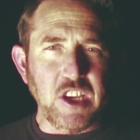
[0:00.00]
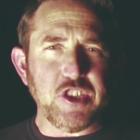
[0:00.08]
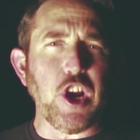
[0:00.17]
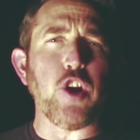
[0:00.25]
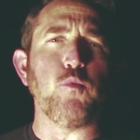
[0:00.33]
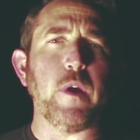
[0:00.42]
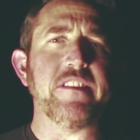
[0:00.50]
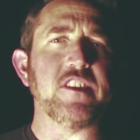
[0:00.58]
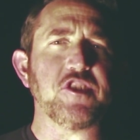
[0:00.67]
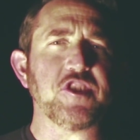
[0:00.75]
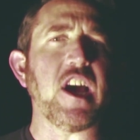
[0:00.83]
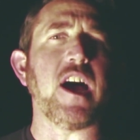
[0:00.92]
Turn with
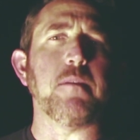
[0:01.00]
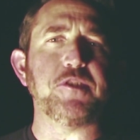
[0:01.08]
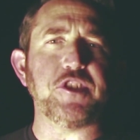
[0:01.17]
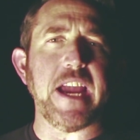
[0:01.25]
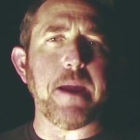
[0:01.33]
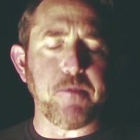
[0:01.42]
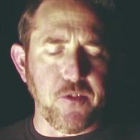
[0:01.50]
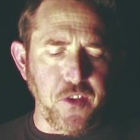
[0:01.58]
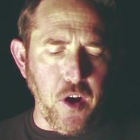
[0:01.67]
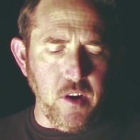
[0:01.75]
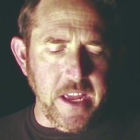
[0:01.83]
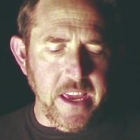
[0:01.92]
us, Psalms chapter
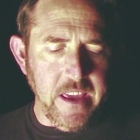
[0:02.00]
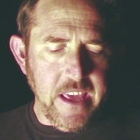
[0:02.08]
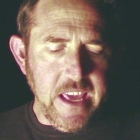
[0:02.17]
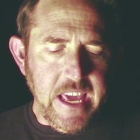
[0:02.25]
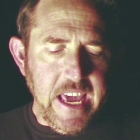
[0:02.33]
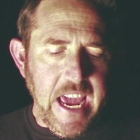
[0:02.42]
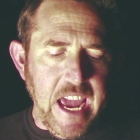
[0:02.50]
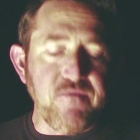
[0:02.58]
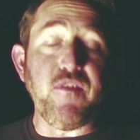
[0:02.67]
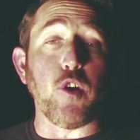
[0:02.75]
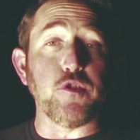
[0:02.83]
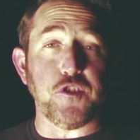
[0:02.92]
30 and
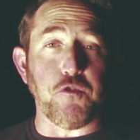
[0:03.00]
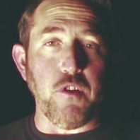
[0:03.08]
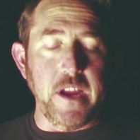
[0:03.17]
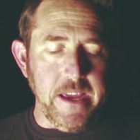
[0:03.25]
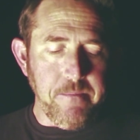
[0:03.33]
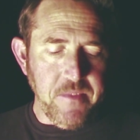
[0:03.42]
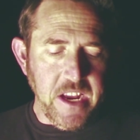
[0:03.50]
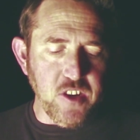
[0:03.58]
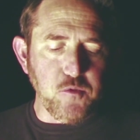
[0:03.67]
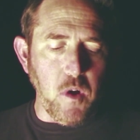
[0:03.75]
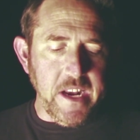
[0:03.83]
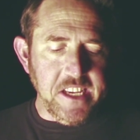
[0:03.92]
verse 3.
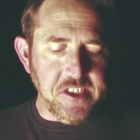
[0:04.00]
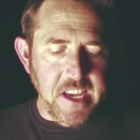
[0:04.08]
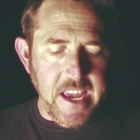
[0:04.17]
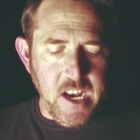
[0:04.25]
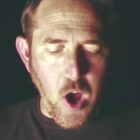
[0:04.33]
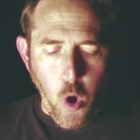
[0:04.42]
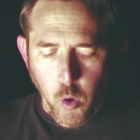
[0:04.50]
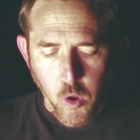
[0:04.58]
Here's what he said. O